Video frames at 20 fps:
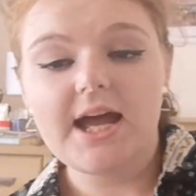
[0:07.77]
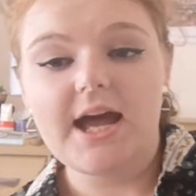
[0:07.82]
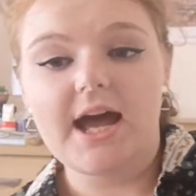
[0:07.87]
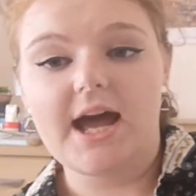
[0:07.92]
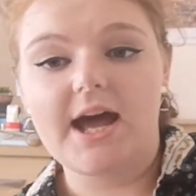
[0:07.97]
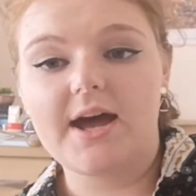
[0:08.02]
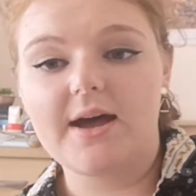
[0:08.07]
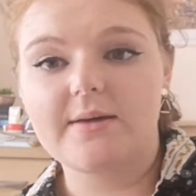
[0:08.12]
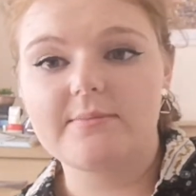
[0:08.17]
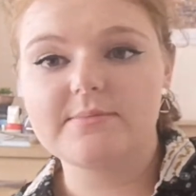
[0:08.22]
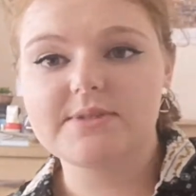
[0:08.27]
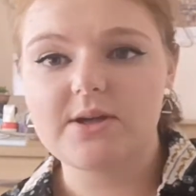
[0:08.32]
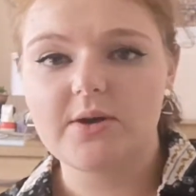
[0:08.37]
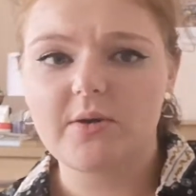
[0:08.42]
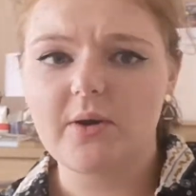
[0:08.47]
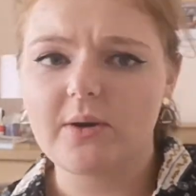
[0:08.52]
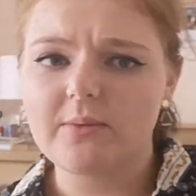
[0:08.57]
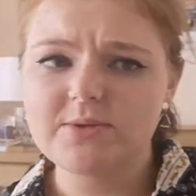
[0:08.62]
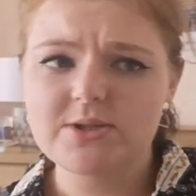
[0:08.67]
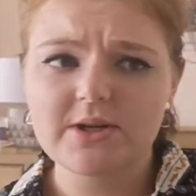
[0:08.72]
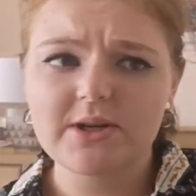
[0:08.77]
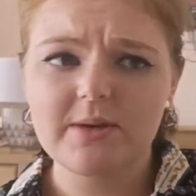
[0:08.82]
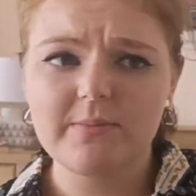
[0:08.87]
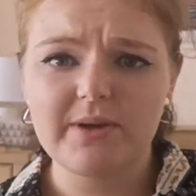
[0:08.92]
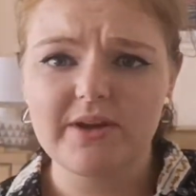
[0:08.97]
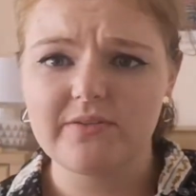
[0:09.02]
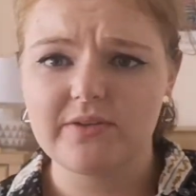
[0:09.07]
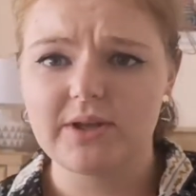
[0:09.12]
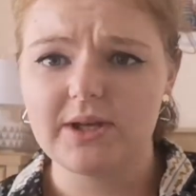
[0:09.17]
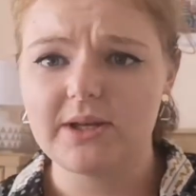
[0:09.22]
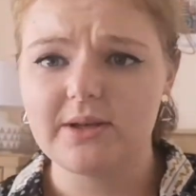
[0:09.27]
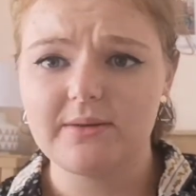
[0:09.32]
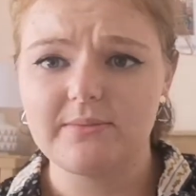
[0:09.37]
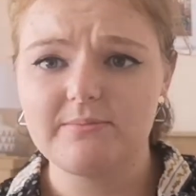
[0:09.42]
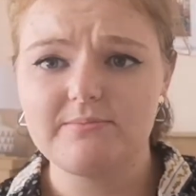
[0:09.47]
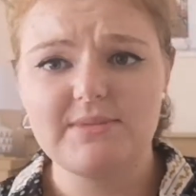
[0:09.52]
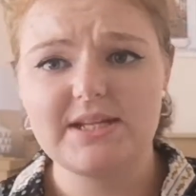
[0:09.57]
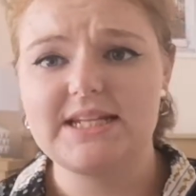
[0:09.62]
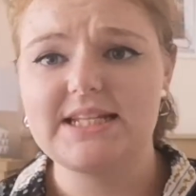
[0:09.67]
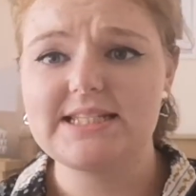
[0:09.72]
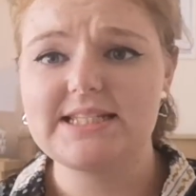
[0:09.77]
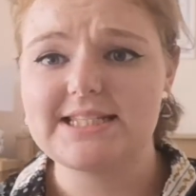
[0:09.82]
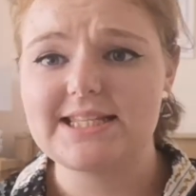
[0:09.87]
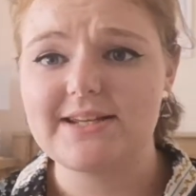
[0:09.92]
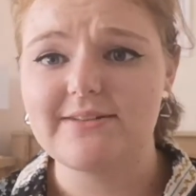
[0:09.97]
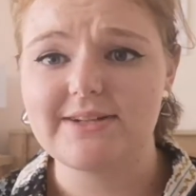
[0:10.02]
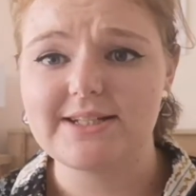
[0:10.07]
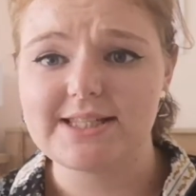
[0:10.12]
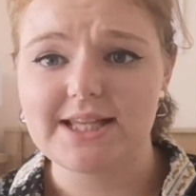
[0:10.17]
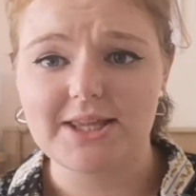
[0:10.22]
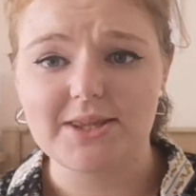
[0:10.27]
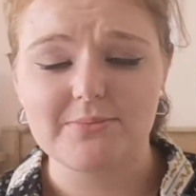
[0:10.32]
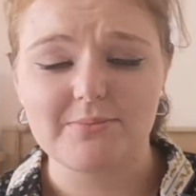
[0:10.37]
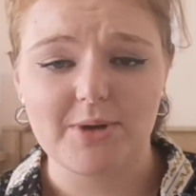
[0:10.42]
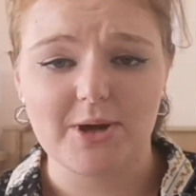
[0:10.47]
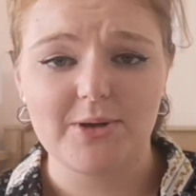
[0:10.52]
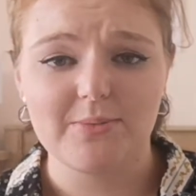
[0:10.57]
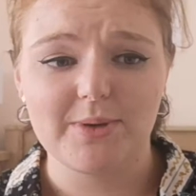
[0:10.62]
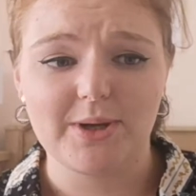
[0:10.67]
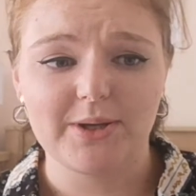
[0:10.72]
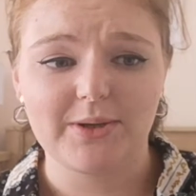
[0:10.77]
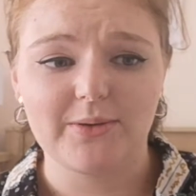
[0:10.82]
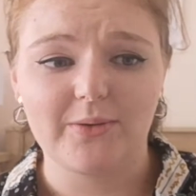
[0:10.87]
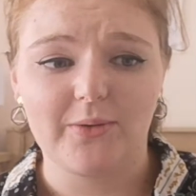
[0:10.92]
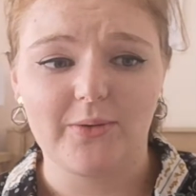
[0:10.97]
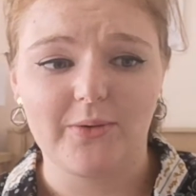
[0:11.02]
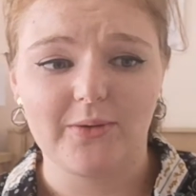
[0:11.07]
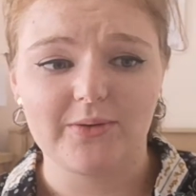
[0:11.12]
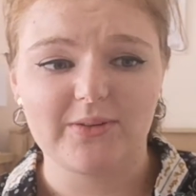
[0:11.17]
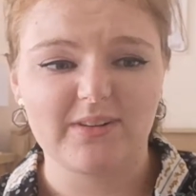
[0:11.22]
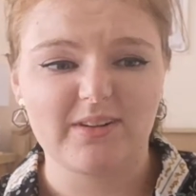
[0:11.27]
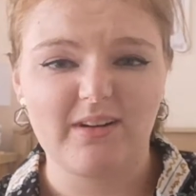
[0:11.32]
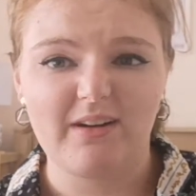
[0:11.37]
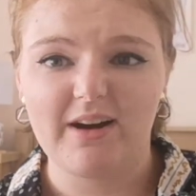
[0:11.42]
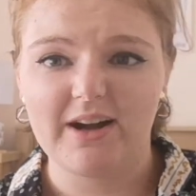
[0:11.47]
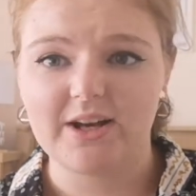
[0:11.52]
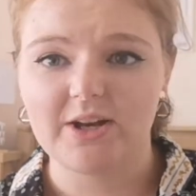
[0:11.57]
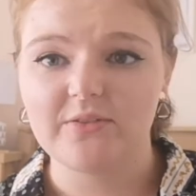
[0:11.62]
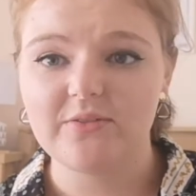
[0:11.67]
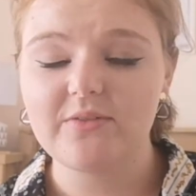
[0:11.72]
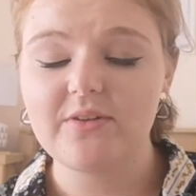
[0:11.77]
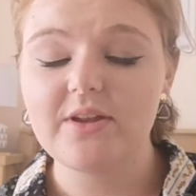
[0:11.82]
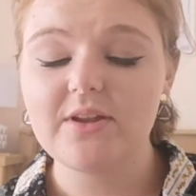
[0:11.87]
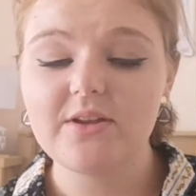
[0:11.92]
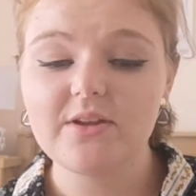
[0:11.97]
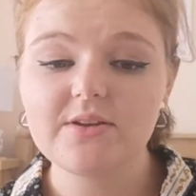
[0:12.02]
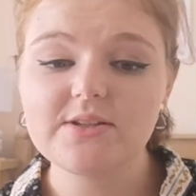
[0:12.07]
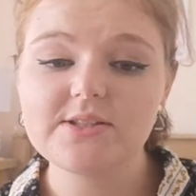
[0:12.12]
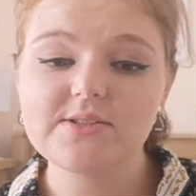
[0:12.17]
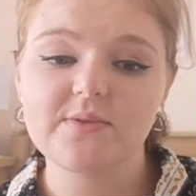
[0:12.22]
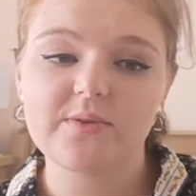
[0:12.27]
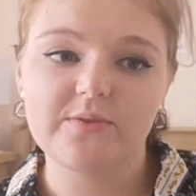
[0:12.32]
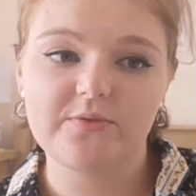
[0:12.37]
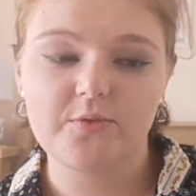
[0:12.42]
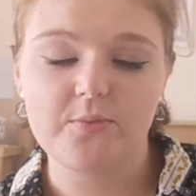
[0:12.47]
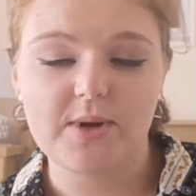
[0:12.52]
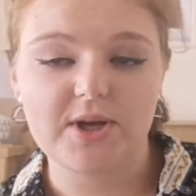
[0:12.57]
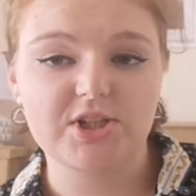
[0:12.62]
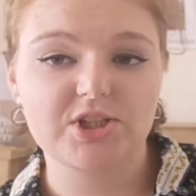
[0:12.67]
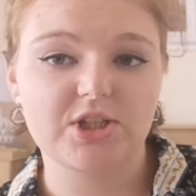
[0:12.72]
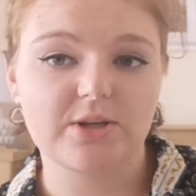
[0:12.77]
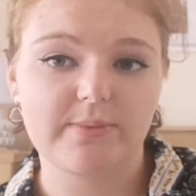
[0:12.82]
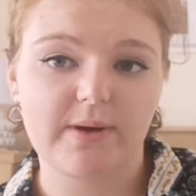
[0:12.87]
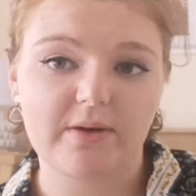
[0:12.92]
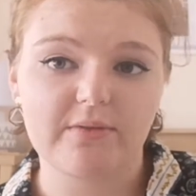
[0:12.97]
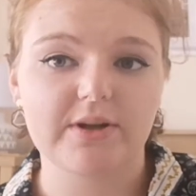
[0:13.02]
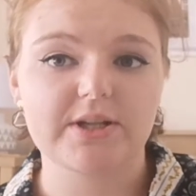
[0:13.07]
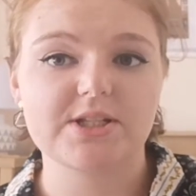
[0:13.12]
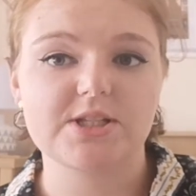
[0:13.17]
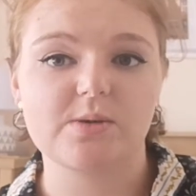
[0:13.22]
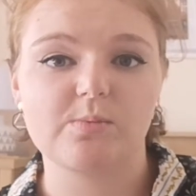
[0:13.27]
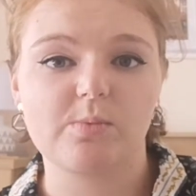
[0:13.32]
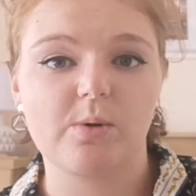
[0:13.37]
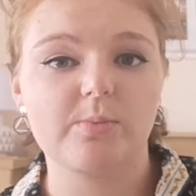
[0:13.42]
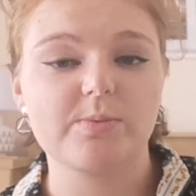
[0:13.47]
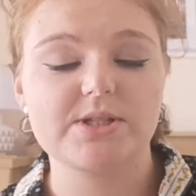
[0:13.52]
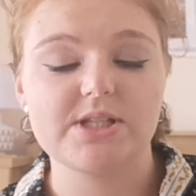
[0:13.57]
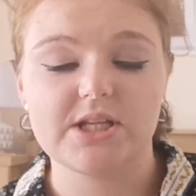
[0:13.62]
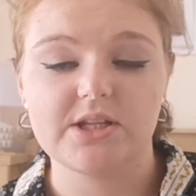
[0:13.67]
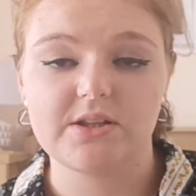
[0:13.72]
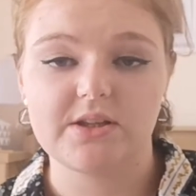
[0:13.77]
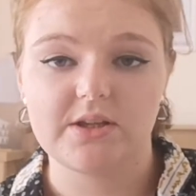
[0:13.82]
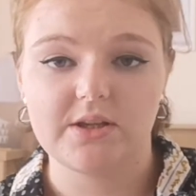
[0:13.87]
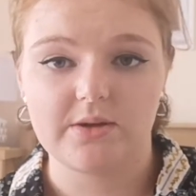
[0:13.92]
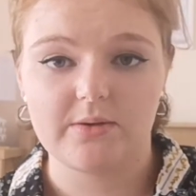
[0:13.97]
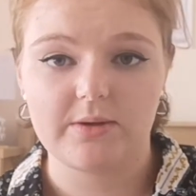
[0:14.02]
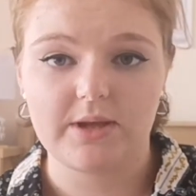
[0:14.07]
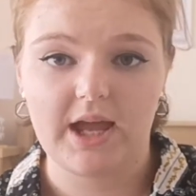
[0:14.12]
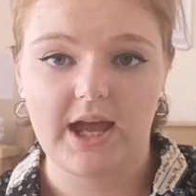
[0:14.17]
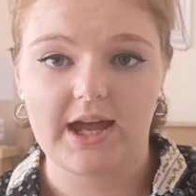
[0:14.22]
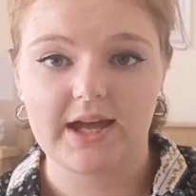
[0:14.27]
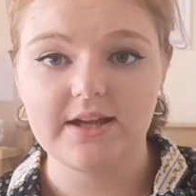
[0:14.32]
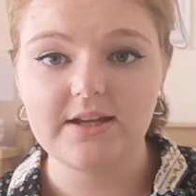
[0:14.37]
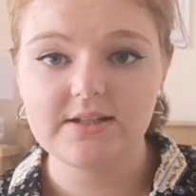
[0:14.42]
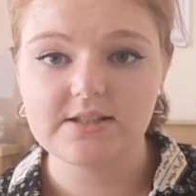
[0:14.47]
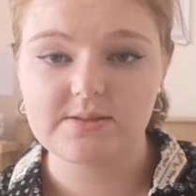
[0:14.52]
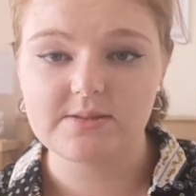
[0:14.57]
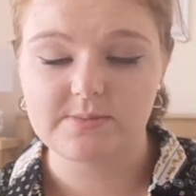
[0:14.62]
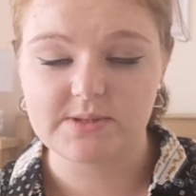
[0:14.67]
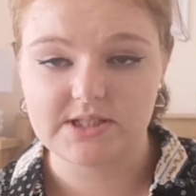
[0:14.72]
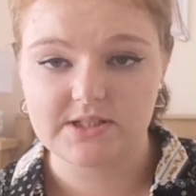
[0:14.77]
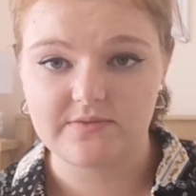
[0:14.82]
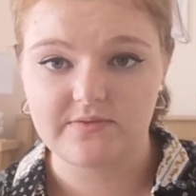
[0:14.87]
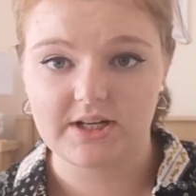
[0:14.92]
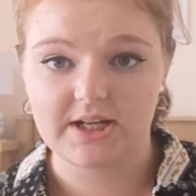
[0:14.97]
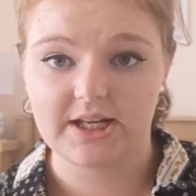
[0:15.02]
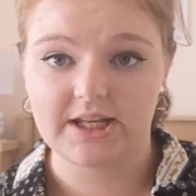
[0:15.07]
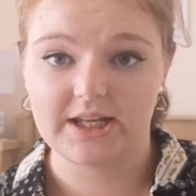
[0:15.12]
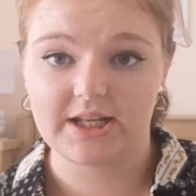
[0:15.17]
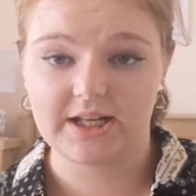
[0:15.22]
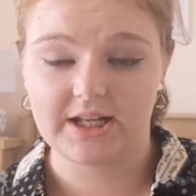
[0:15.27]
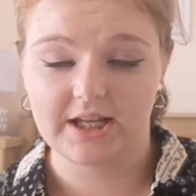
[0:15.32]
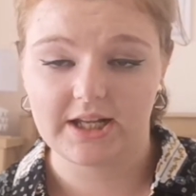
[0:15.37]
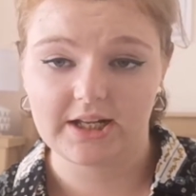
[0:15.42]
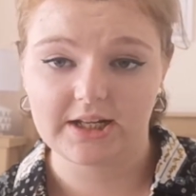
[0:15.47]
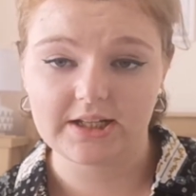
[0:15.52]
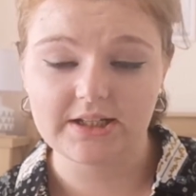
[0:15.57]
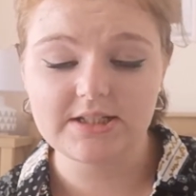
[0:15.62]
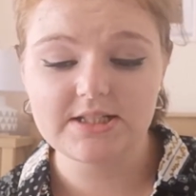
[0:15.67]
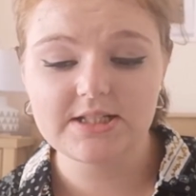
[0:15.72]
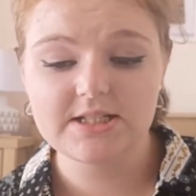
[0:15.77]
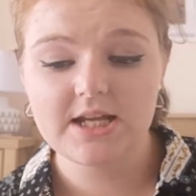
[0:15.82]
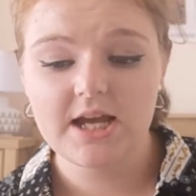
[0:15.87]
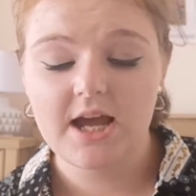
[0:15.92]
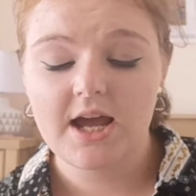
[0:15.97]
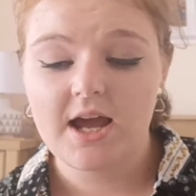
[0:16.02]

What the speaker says: So I'm doing a bit of a mini series at the moment on kind of useful information about renting a property in the UK, specifically in England.